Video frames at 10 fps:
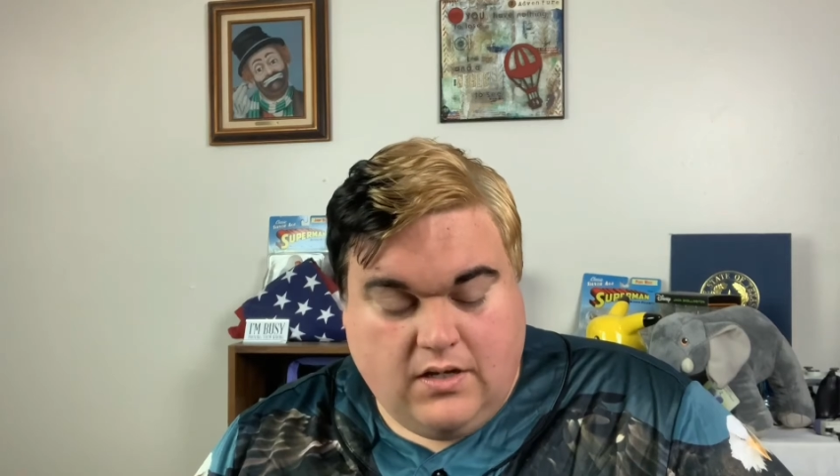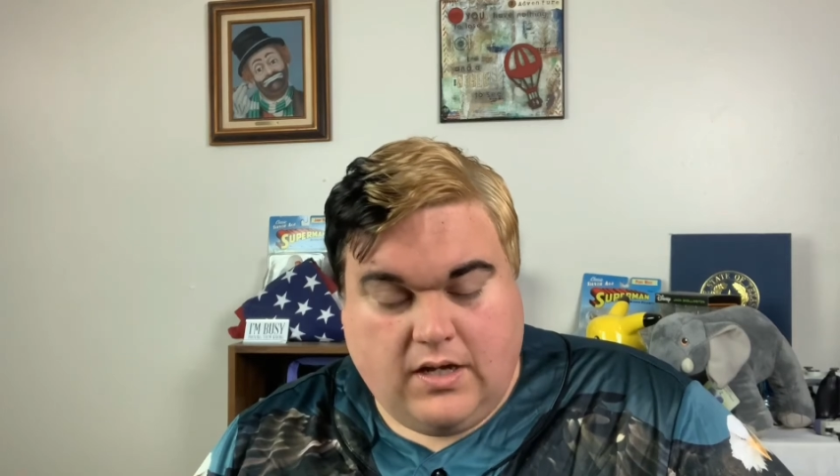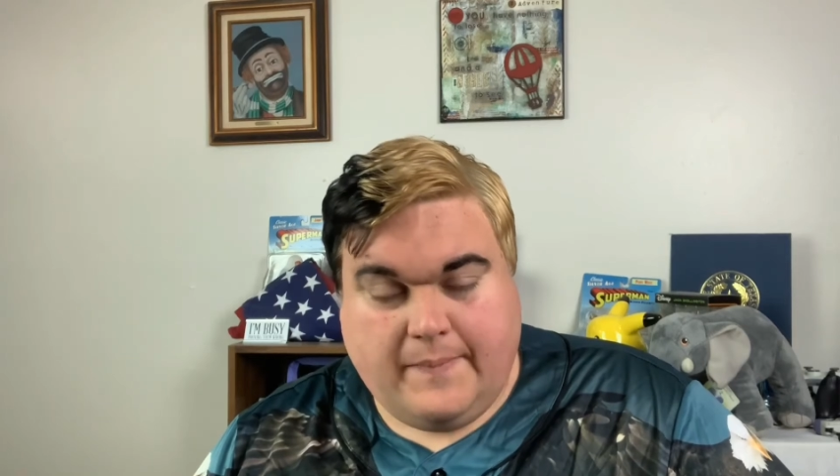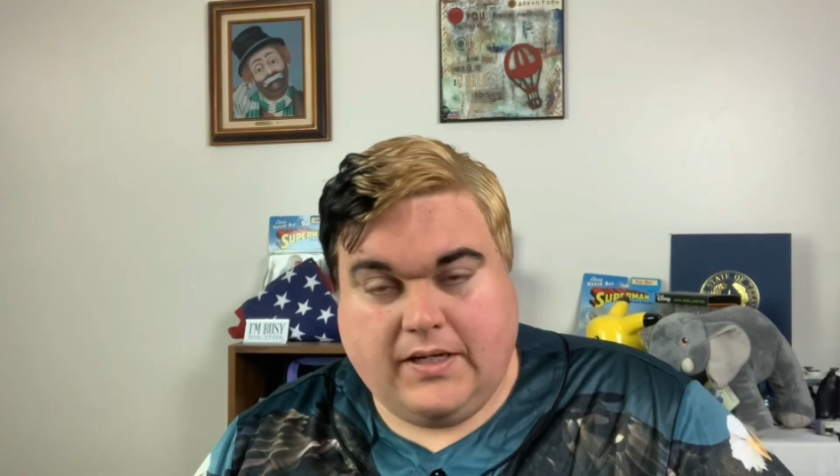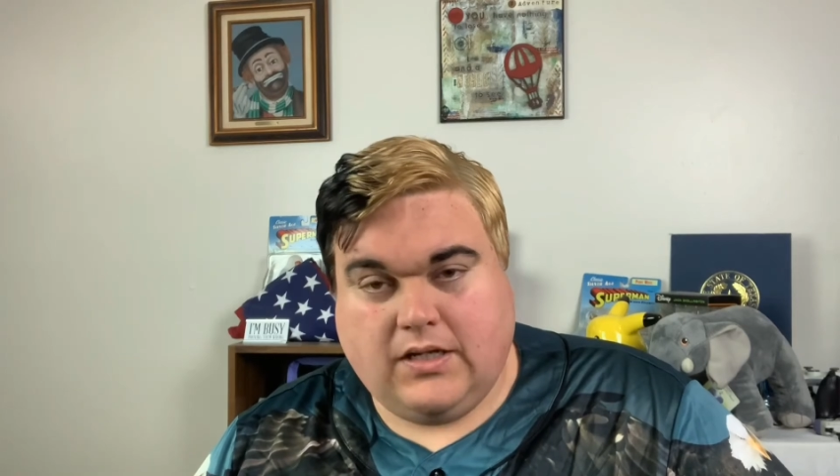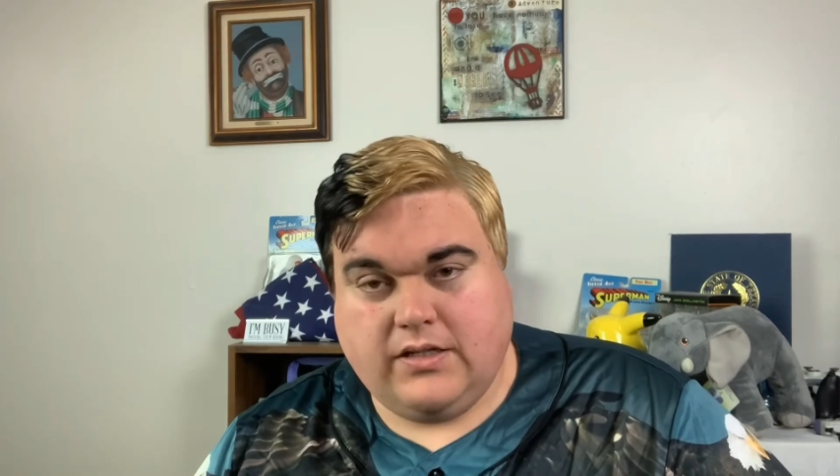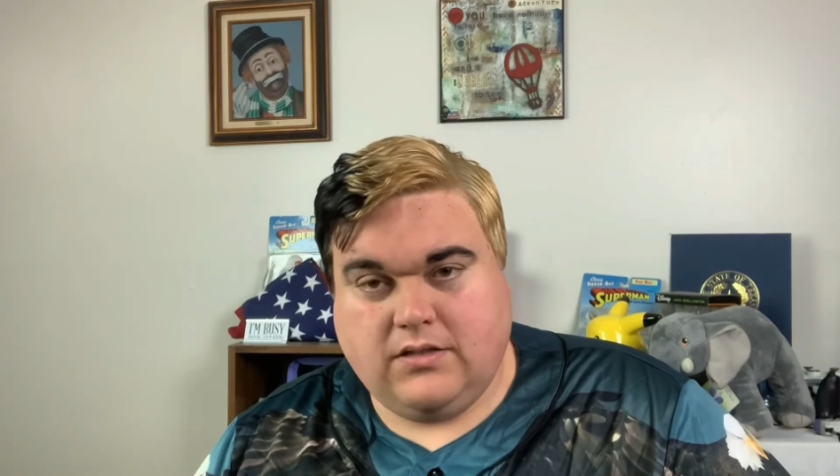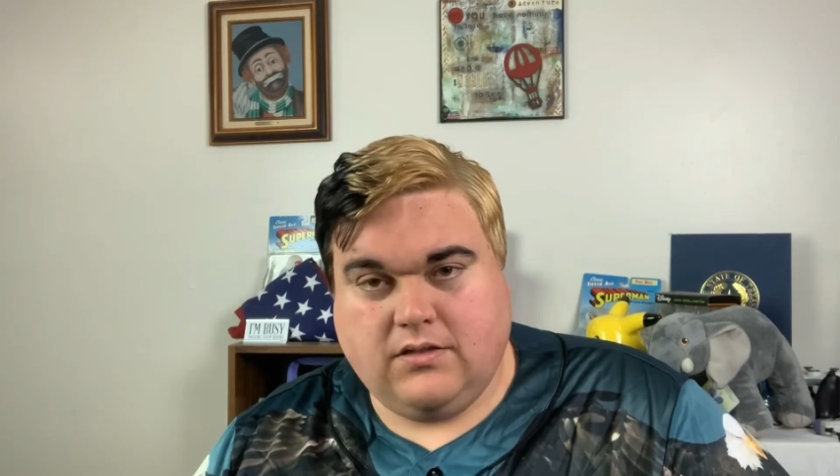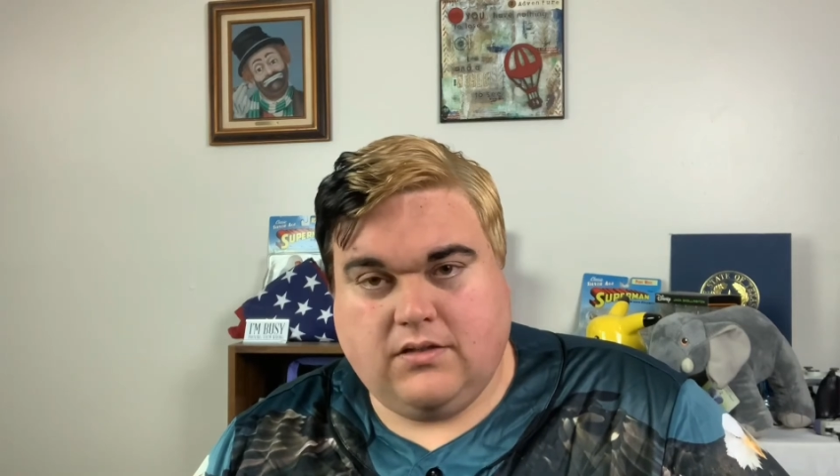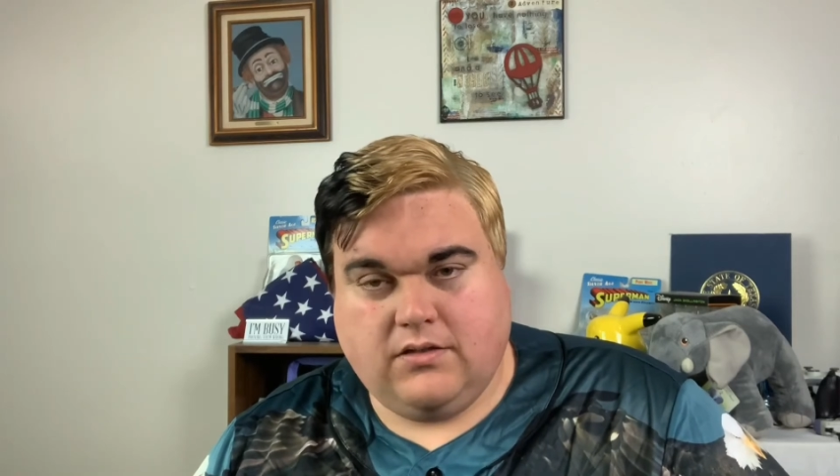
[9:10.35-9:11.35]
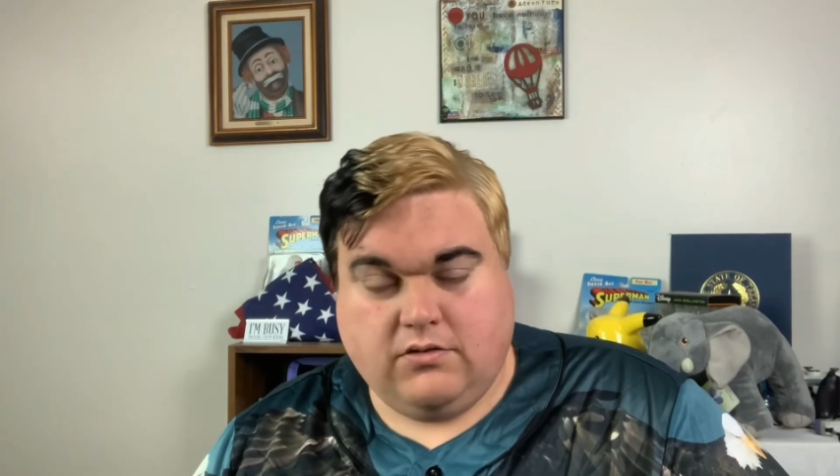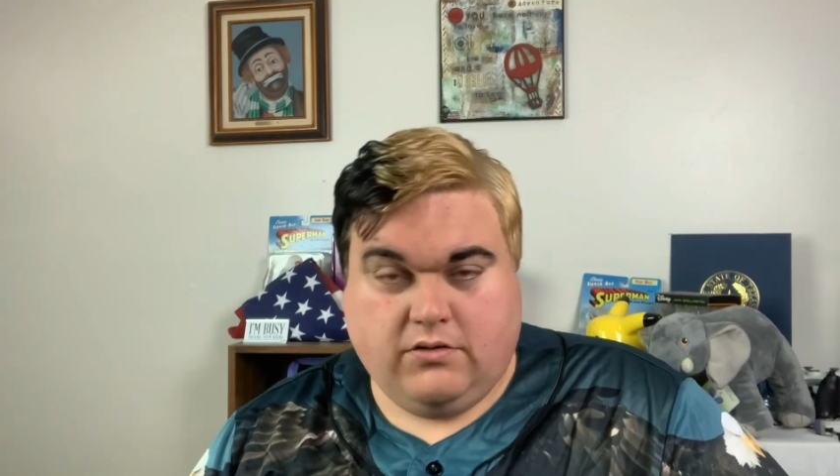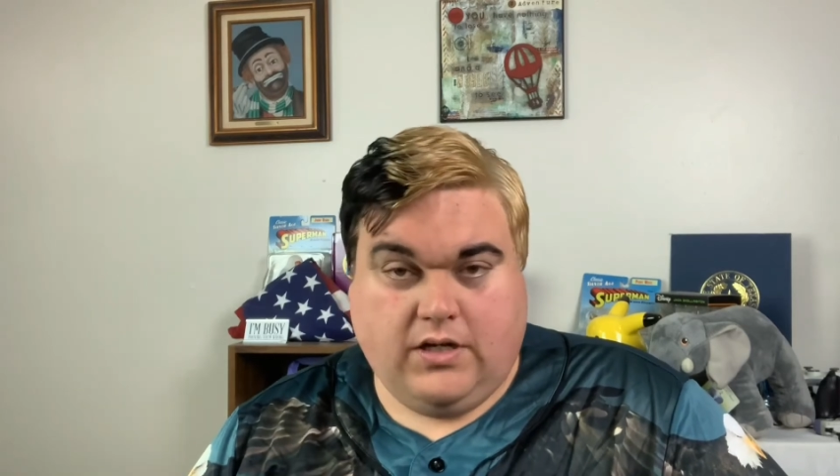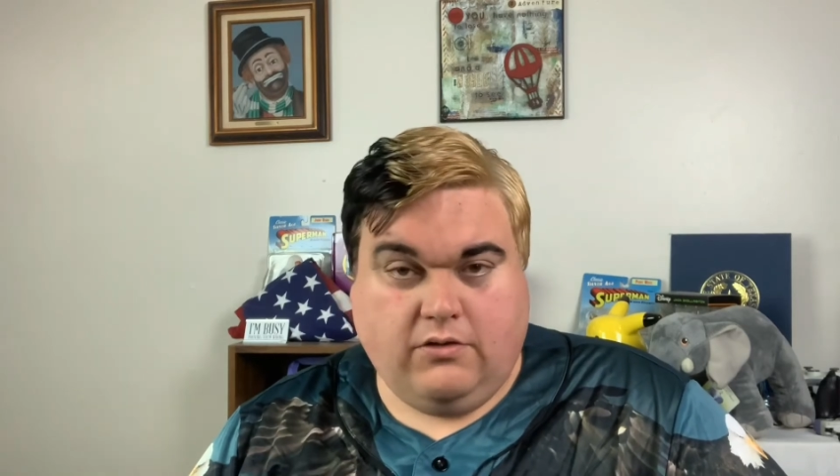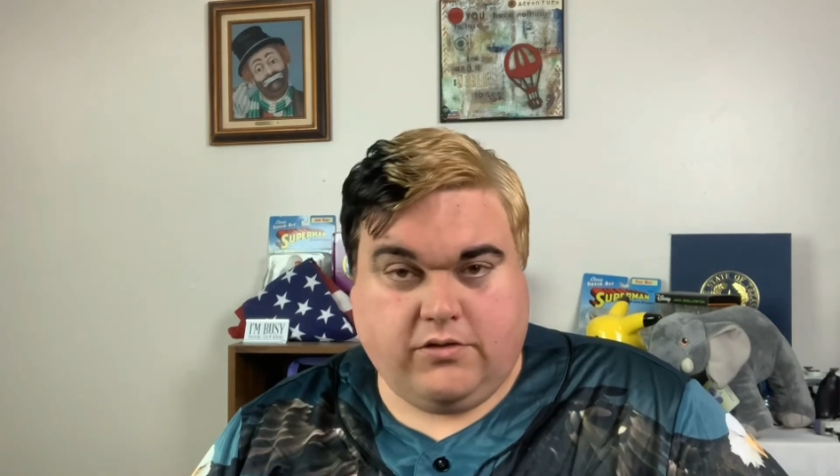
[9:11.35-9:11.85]
I mean, like, you're
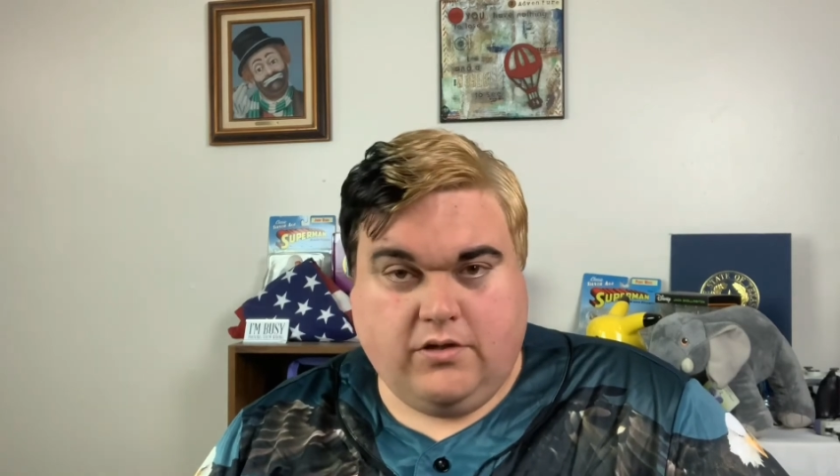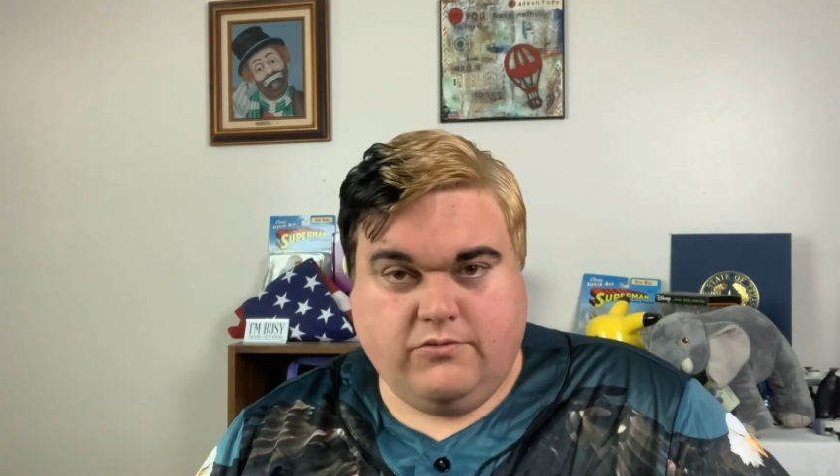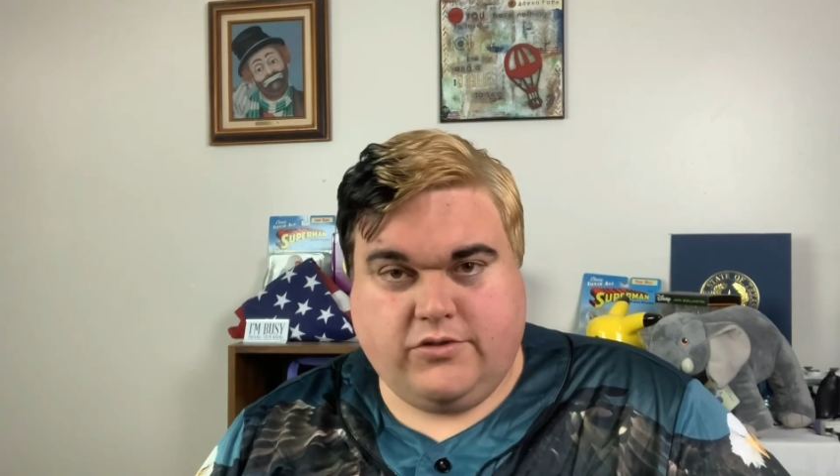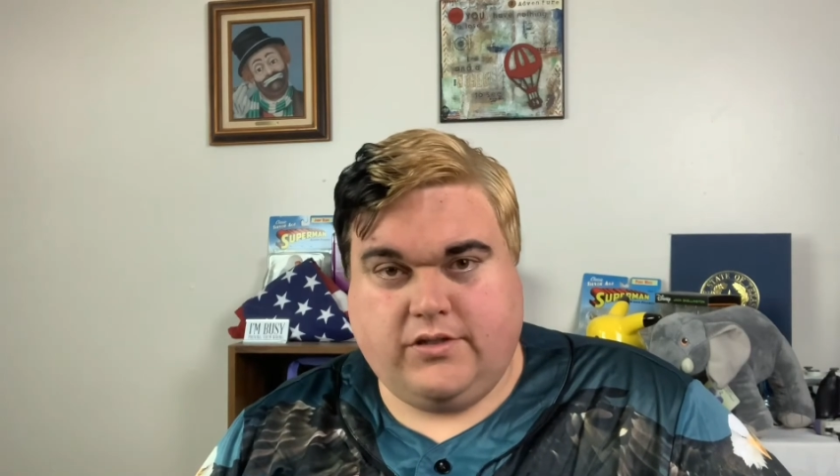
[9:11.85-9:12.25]
a health coach?